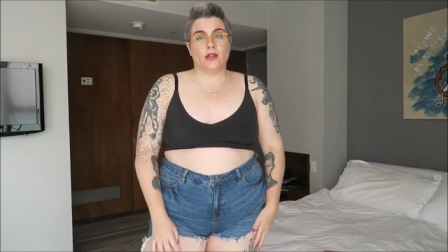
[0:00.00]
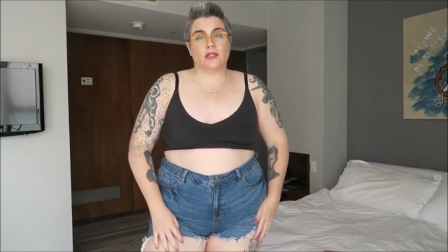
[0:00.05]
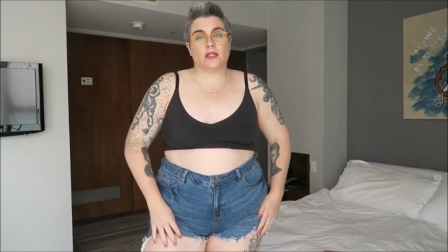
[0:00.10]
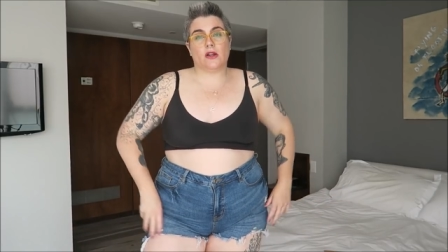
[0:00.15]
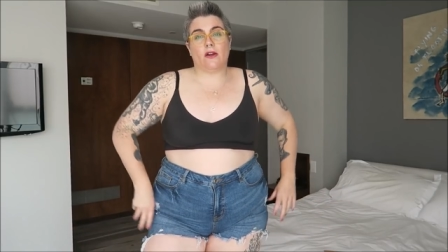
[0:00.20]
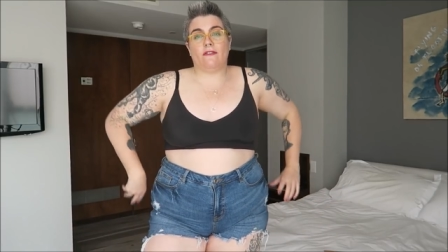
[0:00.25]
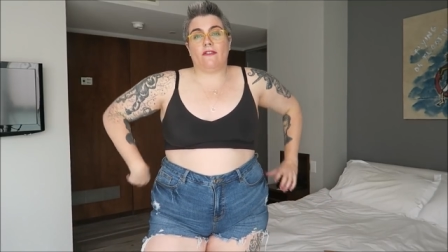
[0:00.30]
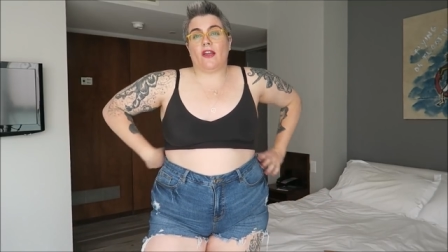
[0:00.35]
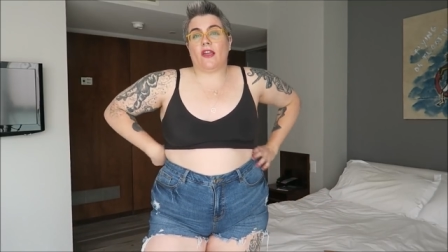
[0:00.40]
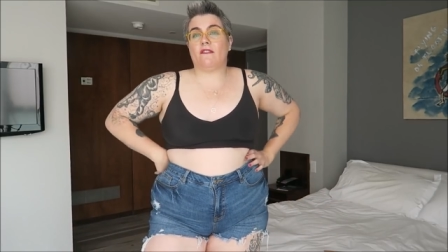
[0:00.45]

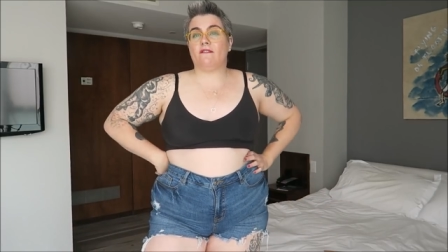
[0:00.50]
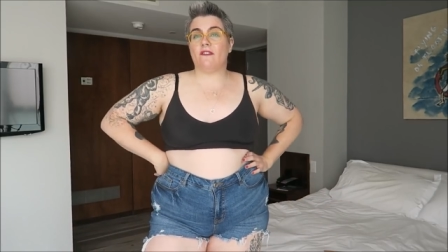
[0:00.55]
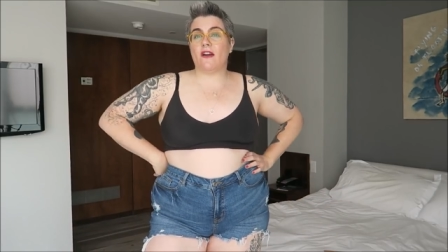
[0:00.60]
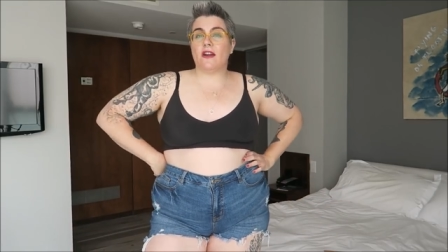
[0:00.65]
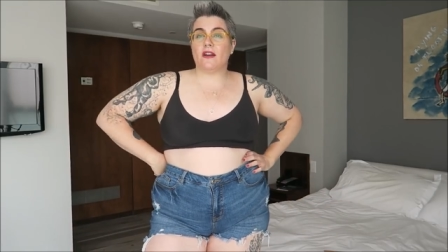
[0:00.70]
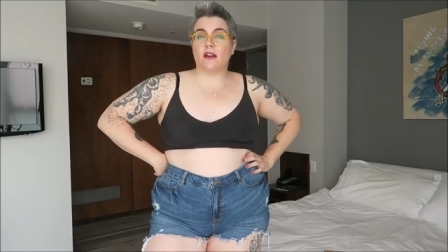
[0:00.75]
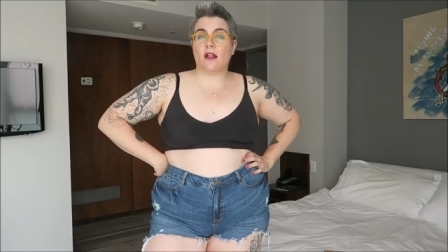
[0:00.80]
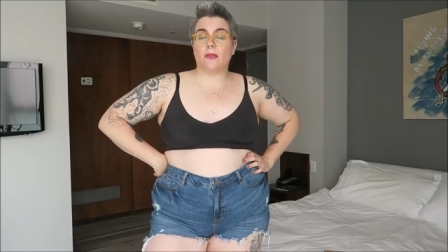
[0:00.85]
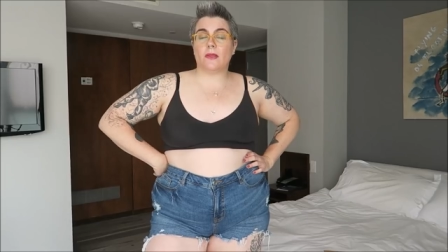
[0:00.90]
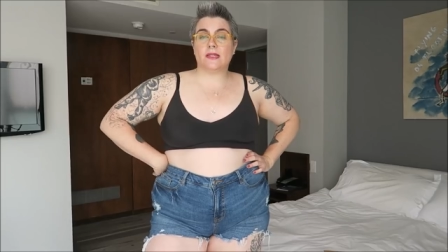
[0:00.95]
So if I can
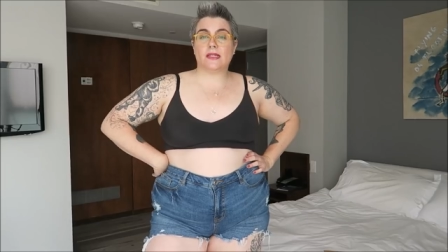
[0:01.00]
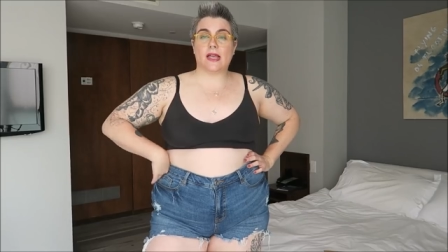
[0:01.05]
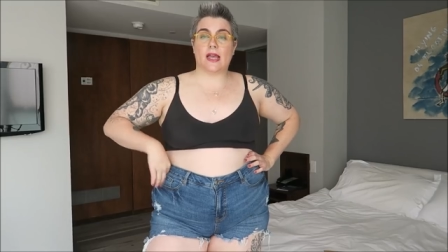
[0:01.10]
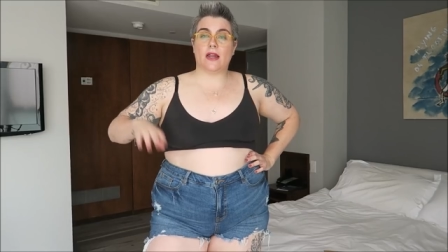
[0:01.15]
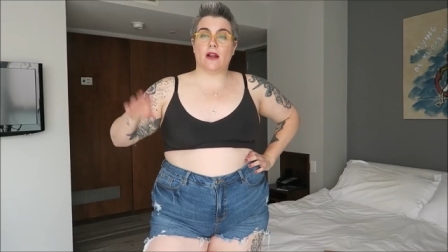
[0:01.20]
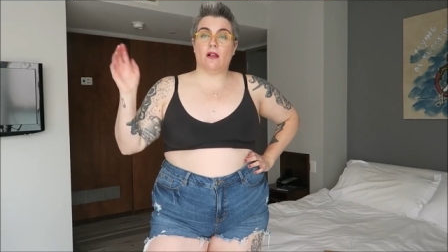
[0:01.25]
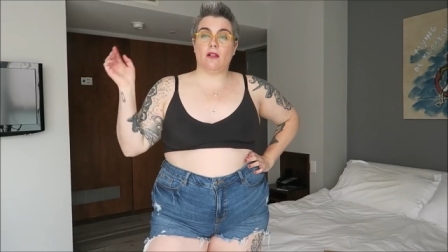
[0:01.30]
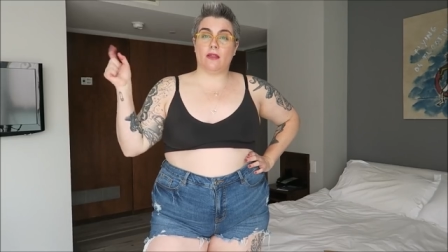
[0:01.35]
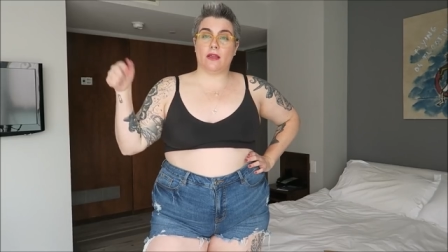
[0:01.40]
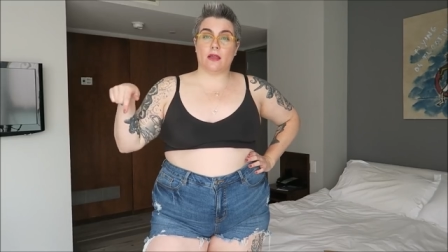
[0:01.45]
find it on the
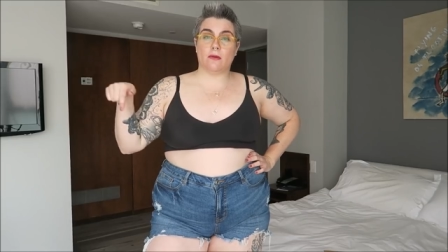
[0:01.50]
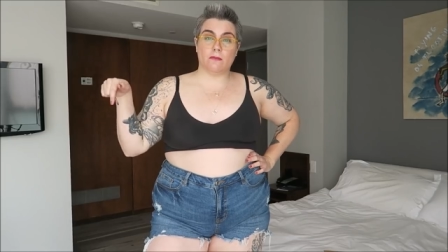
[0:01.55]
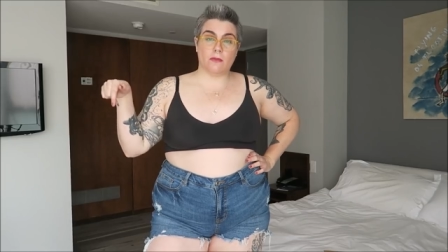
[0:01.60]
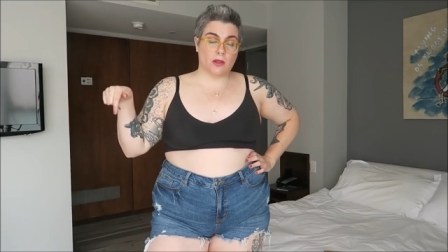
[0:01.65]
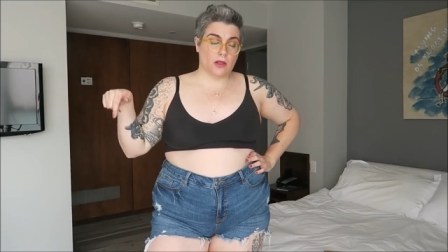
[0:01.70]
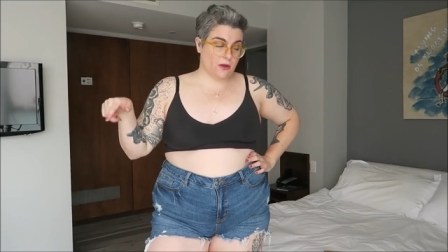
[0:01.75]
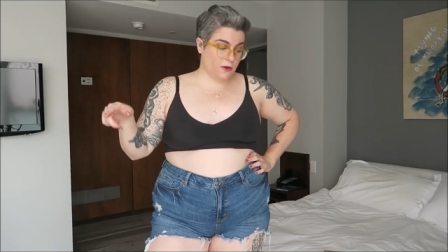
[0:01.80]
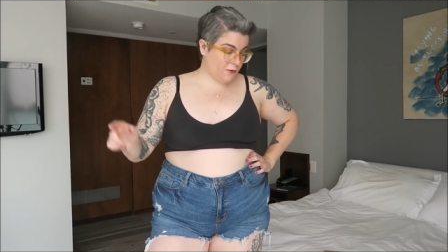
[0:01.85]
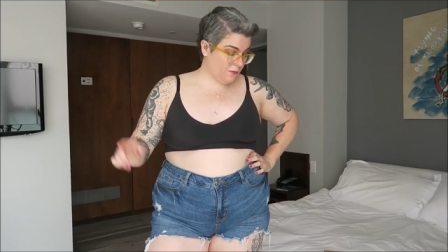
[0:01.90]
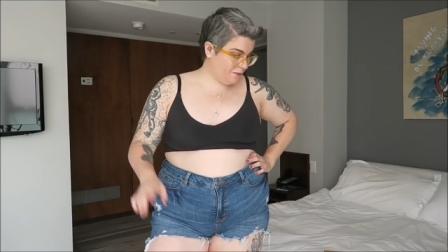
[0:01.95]
site, I'll link it
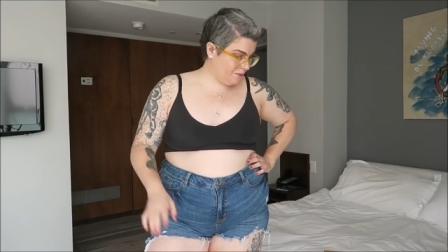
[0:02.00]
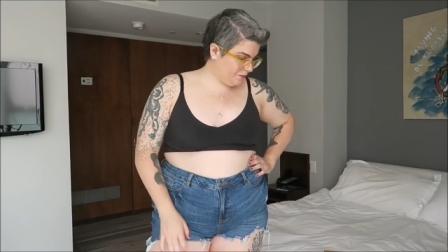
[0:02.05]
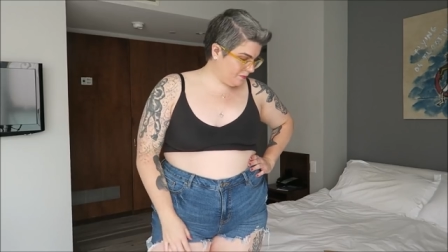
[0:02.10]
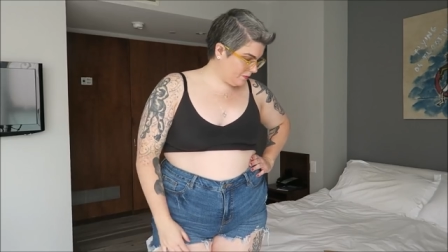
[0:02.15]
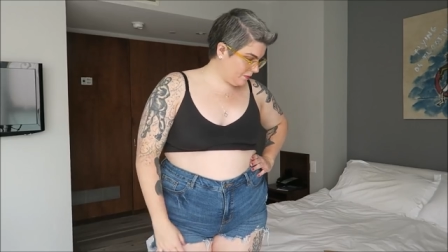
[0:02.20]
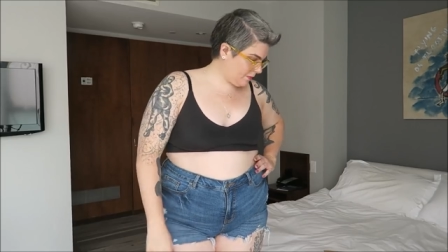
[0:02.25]
below.